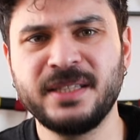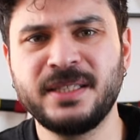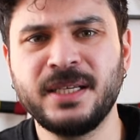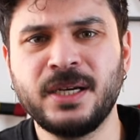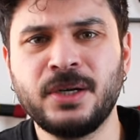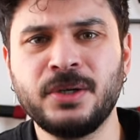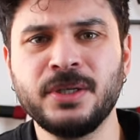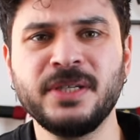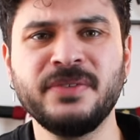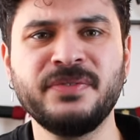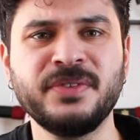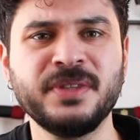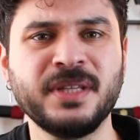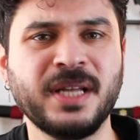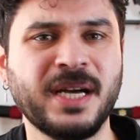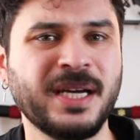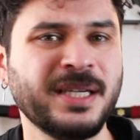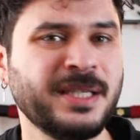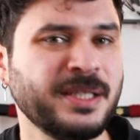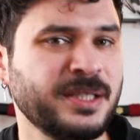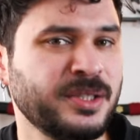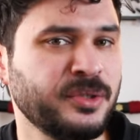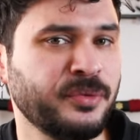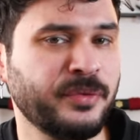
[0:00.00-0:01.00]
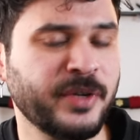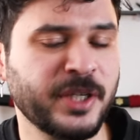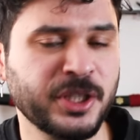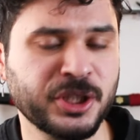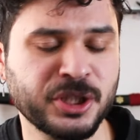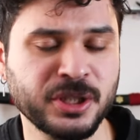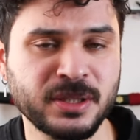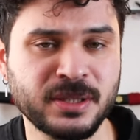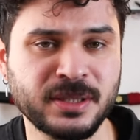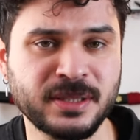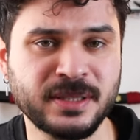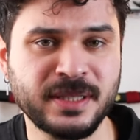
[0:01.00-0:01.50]
there are even other
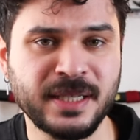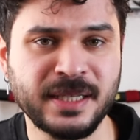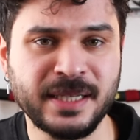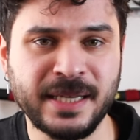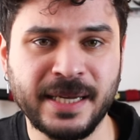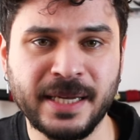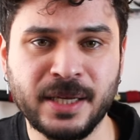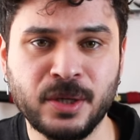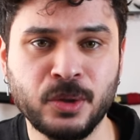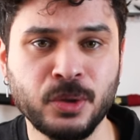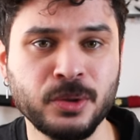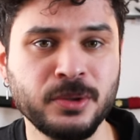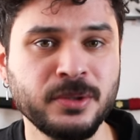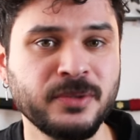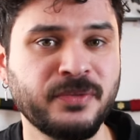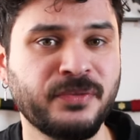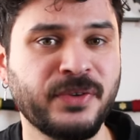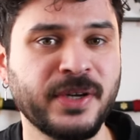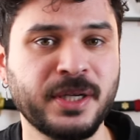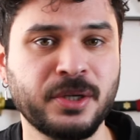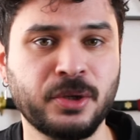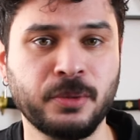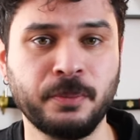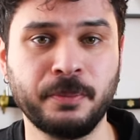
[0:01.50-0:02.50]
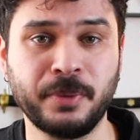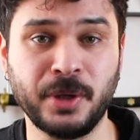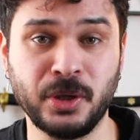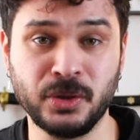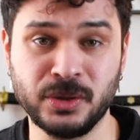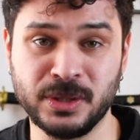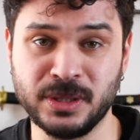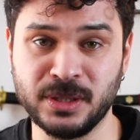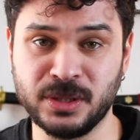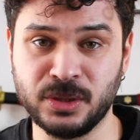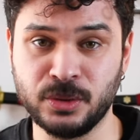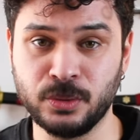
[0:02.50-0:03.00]
innovations that I couldn't find a
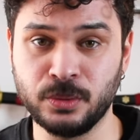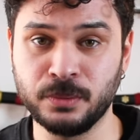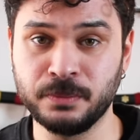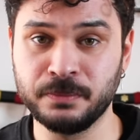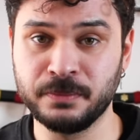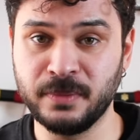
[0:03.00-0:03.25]
comparison to,